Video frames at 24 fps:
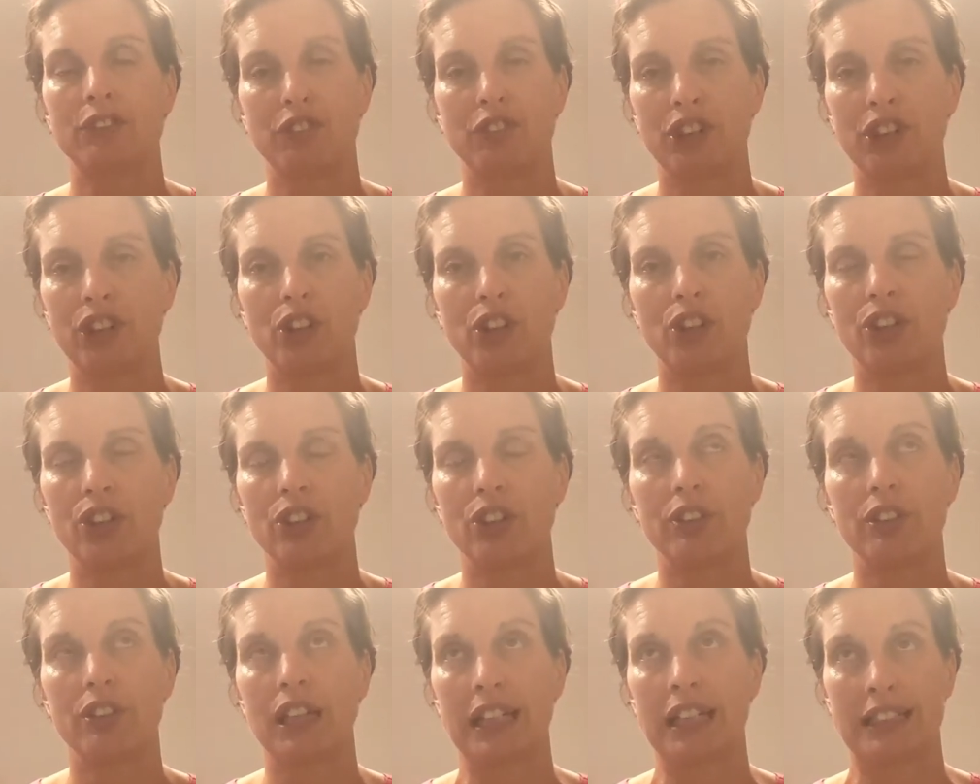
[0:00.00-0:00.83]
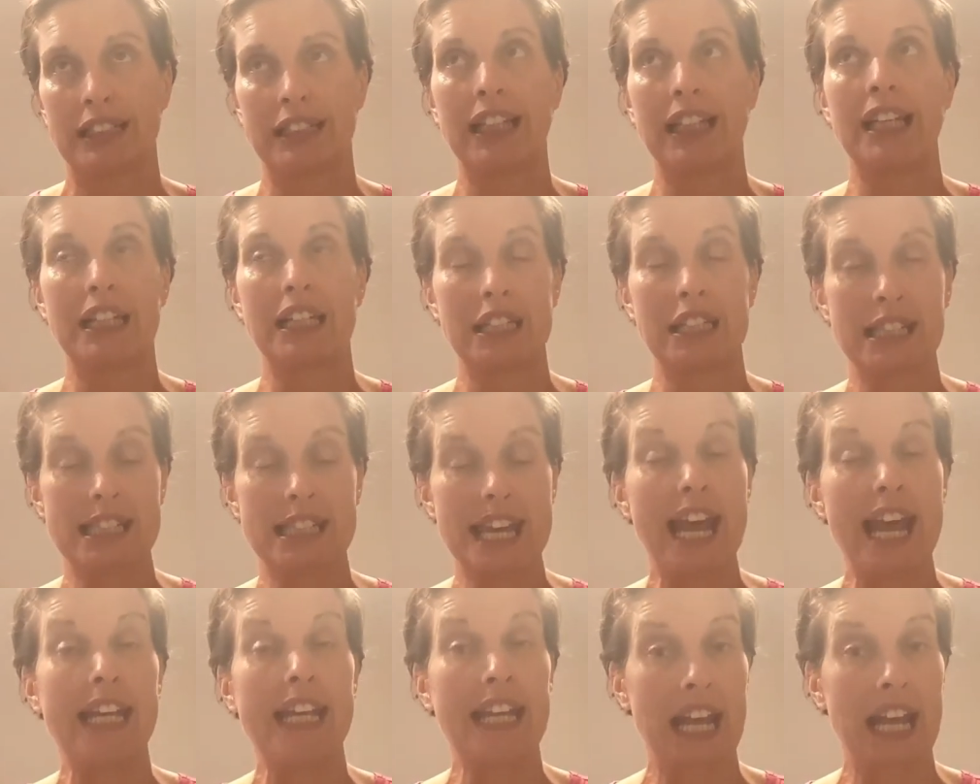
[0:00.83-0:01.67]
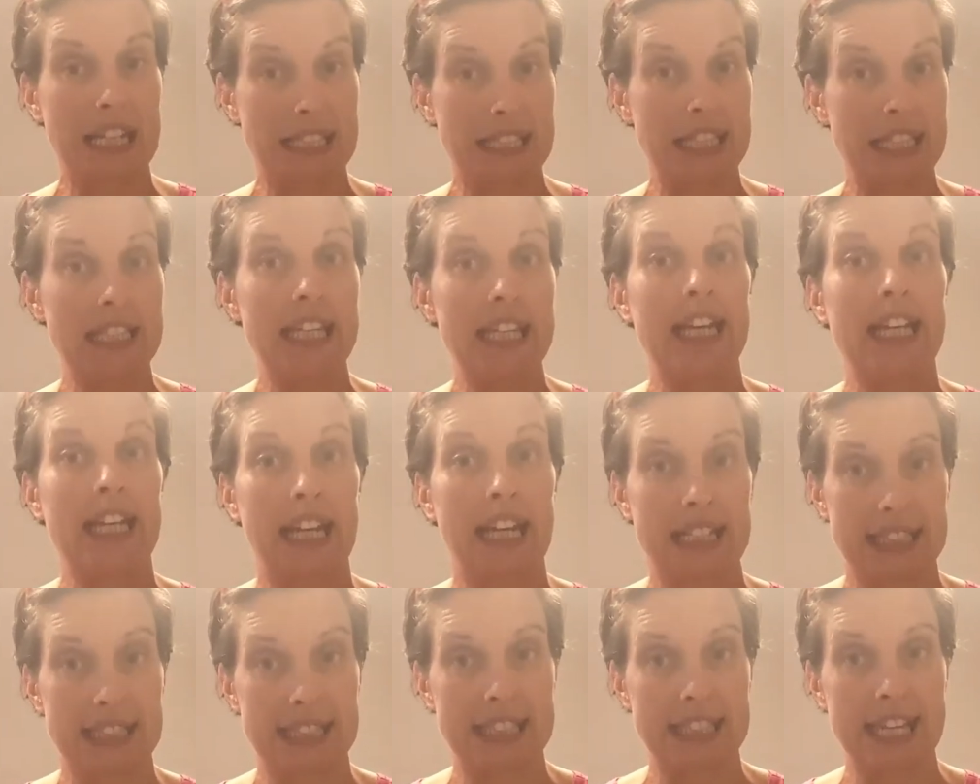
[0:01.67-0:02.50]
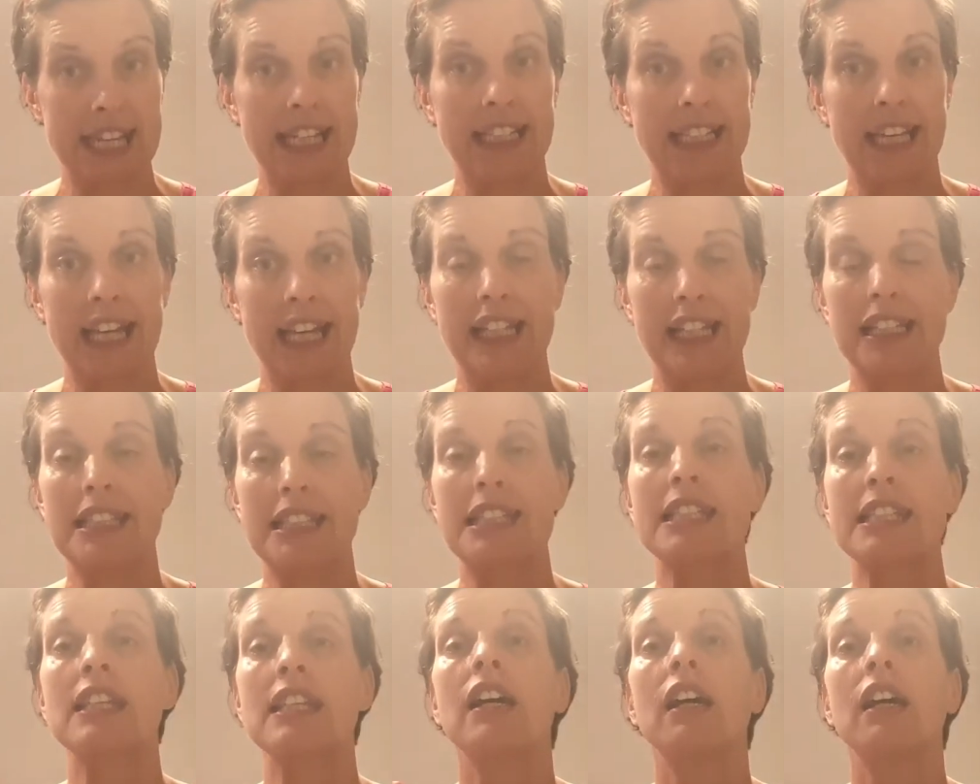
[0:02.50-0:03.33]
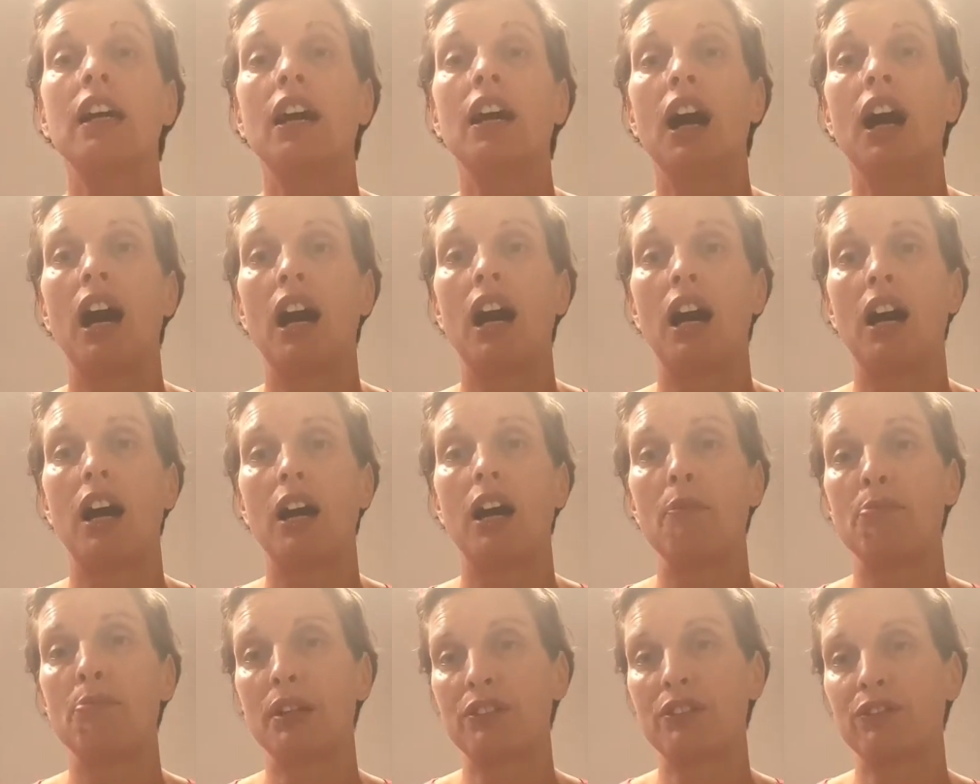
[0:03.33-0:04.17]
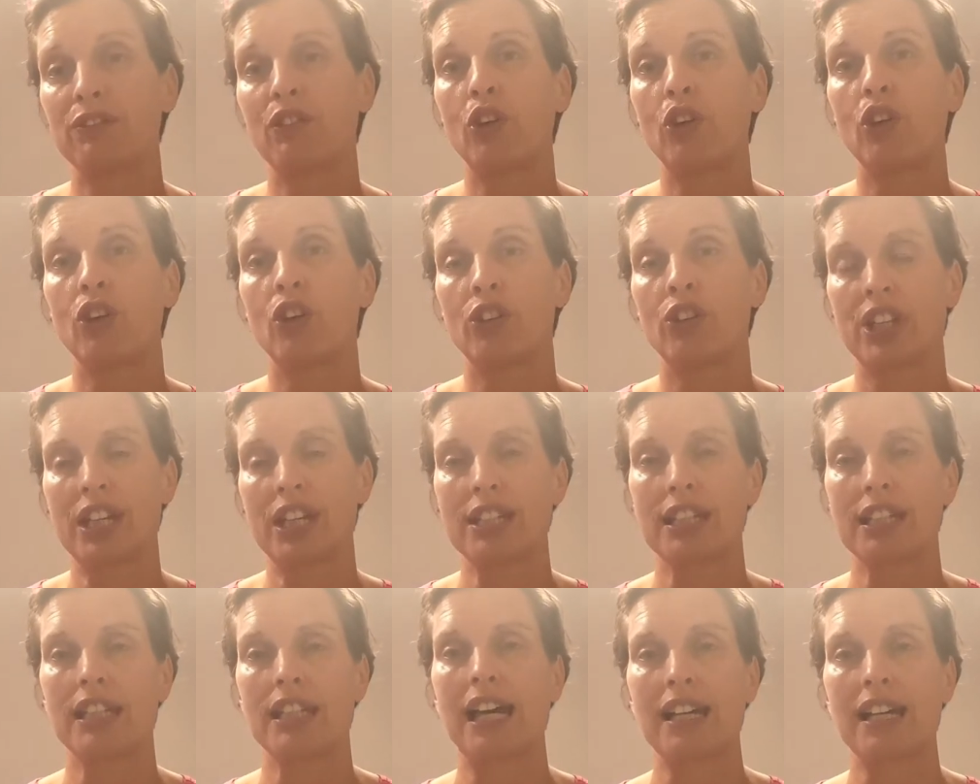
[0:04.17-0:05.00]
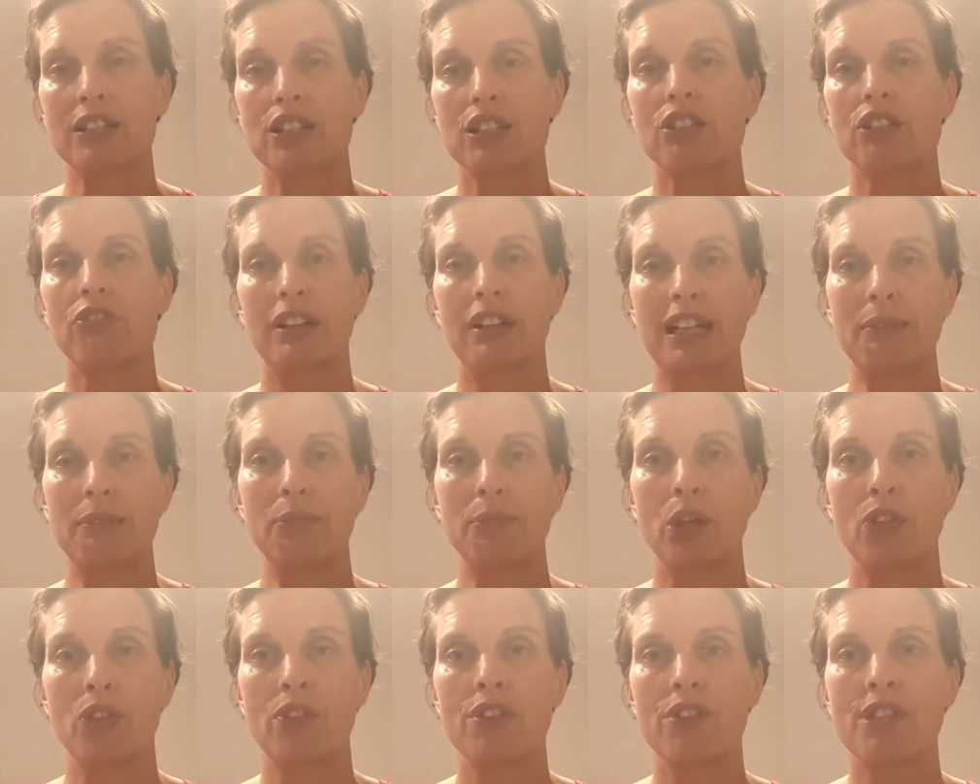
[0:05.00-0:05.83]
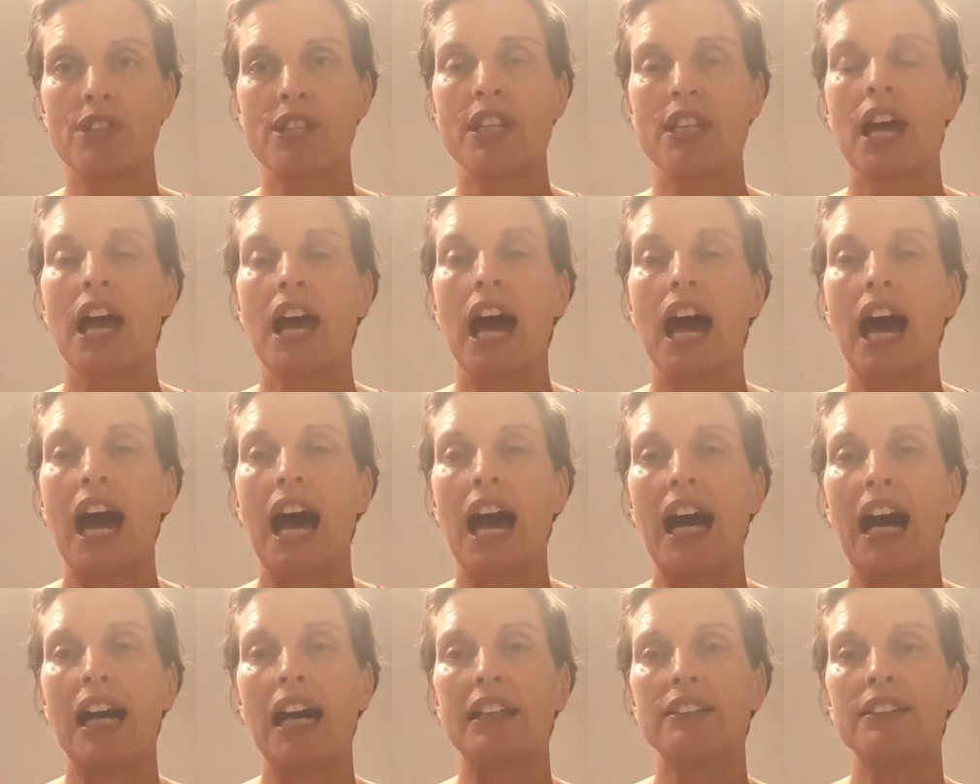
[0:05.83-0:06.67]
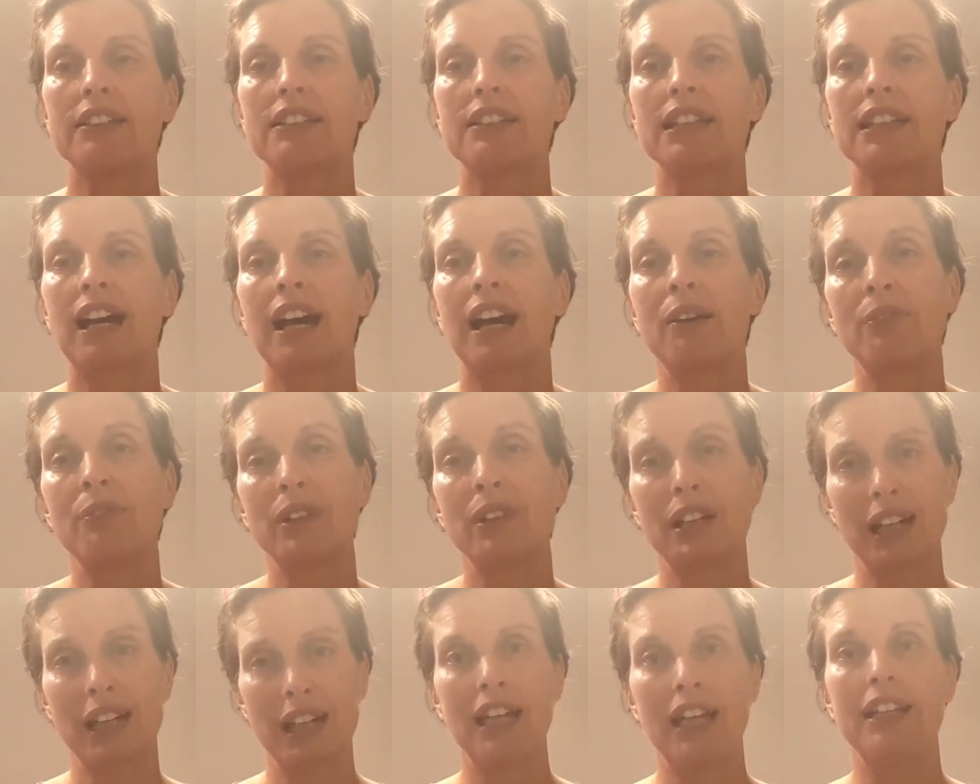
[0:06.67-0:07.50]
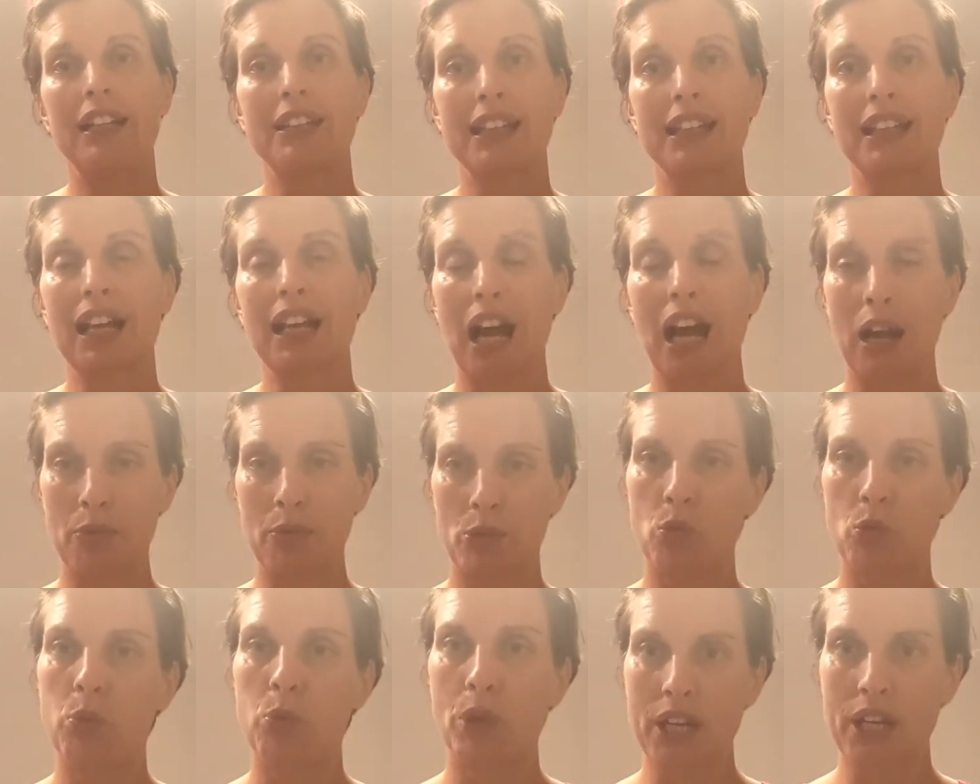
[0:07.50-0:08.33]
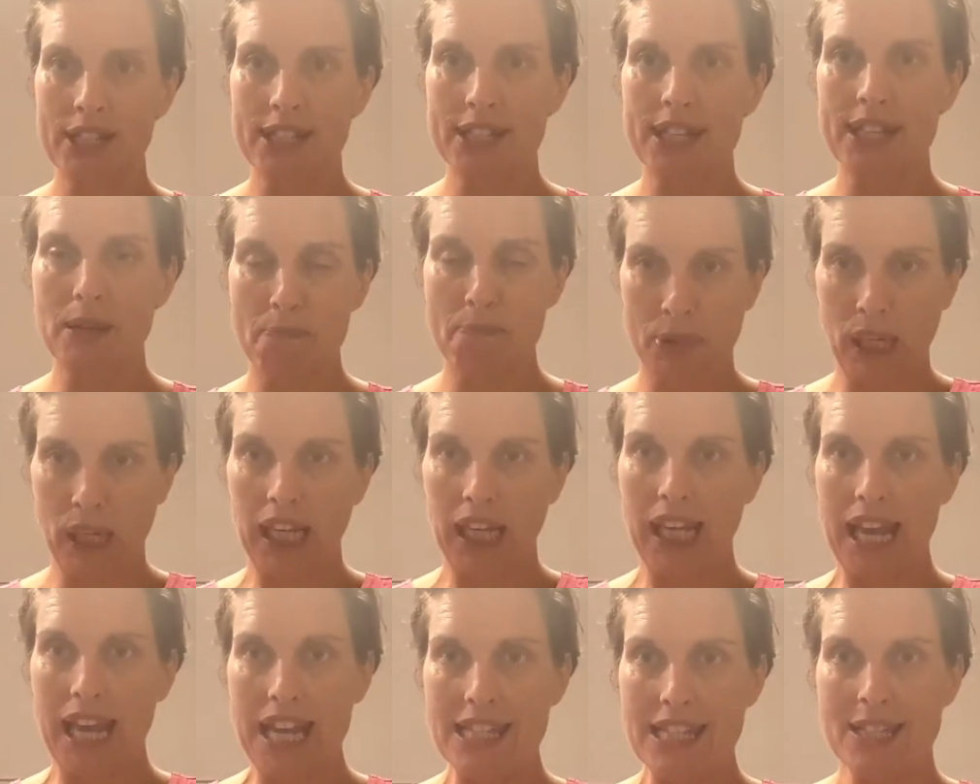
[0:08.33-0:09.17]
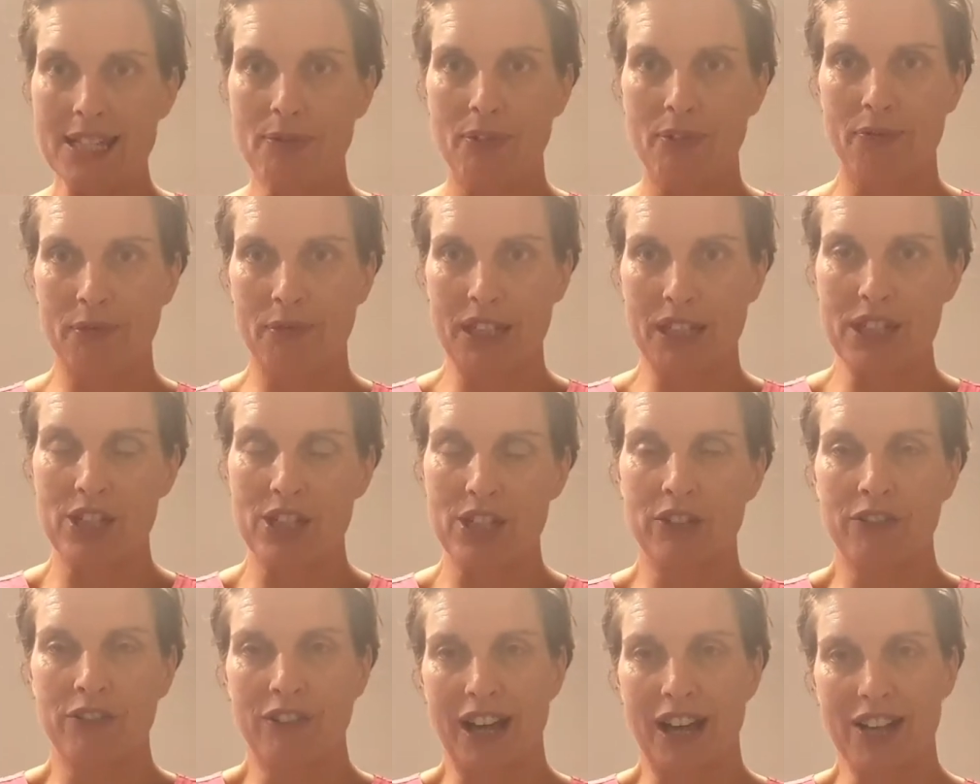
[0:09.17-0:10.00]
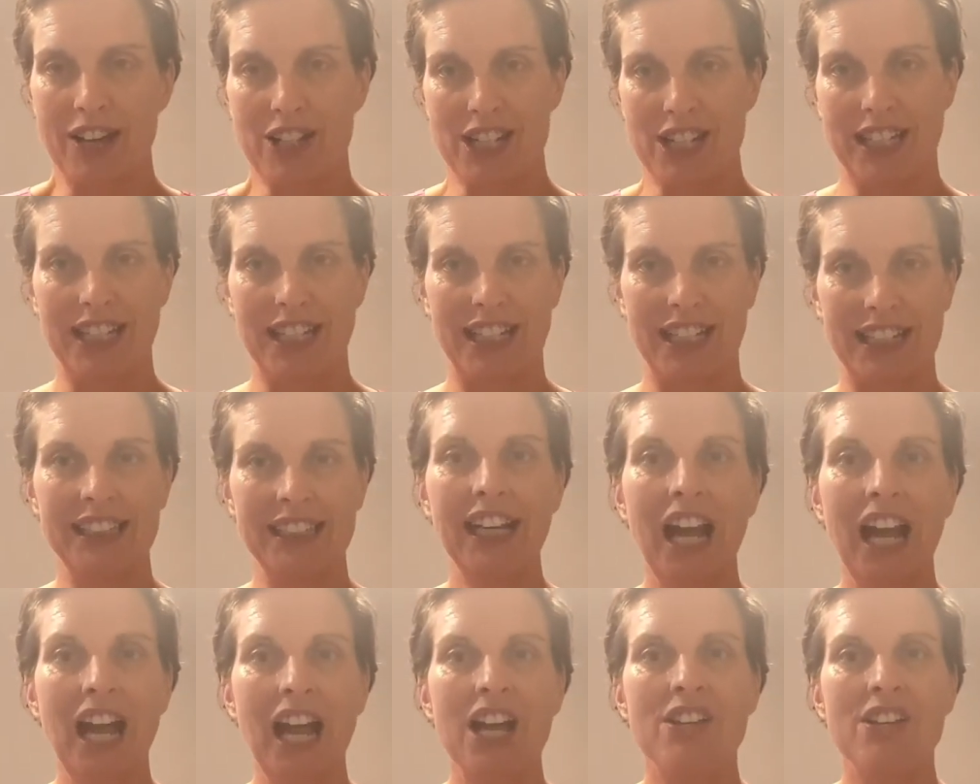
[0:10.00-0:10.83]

for like decades and decades and decades before this last 3 months, and I think I'm pretty pleased with my stuff, actually.